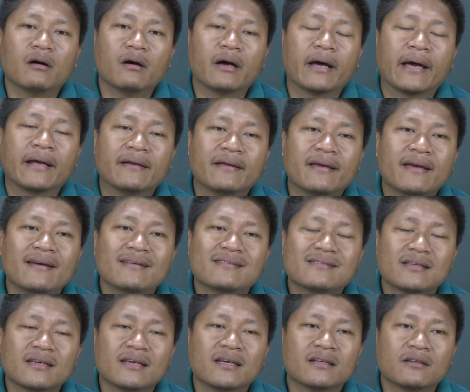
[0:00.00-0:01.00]
engage
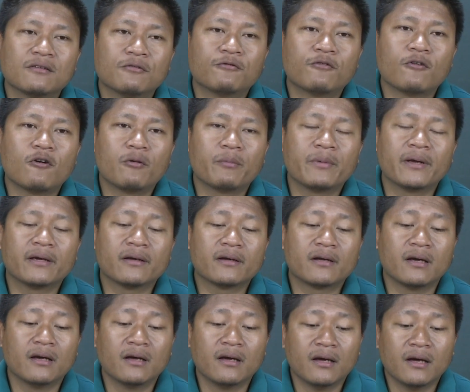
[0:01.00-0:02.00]
in forming
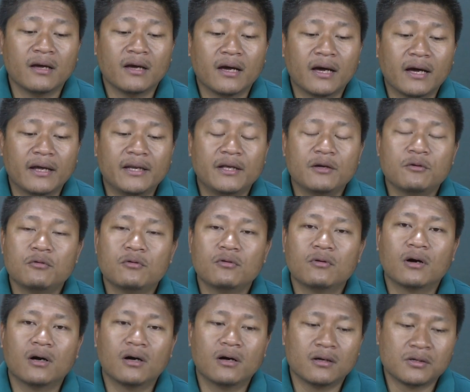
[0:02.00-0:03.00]
a
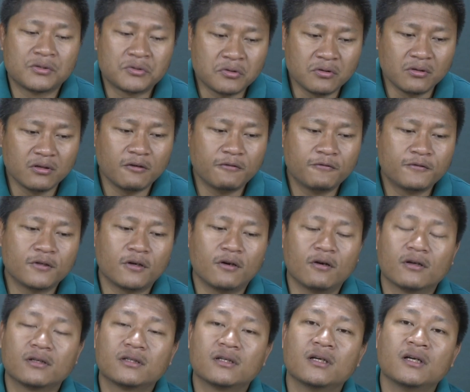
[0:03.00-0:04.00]
new school of
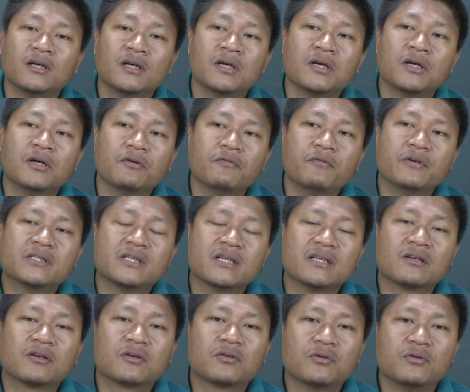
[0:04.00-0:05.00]
thought, which
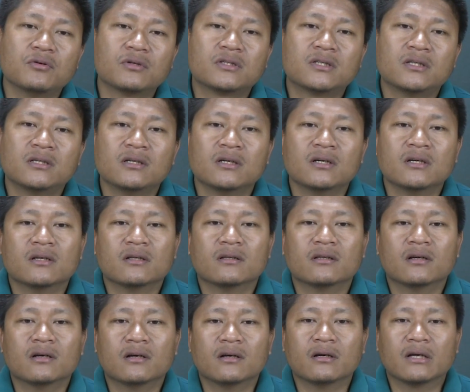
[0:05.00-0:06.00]
include
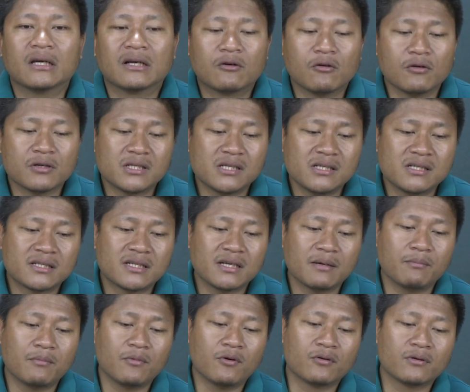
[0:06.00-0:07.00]
the
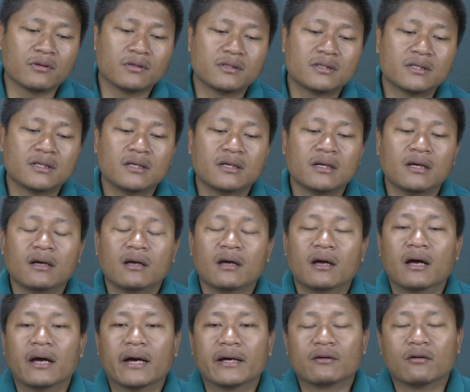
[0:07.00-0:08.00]
ecosystem model
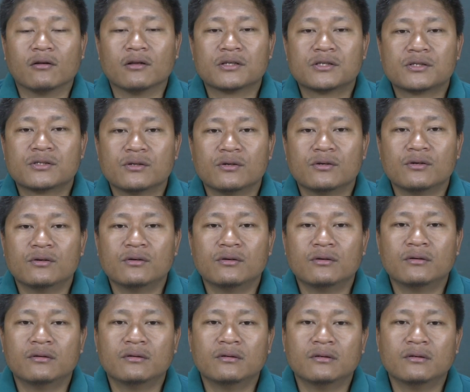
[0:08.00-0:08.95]
and also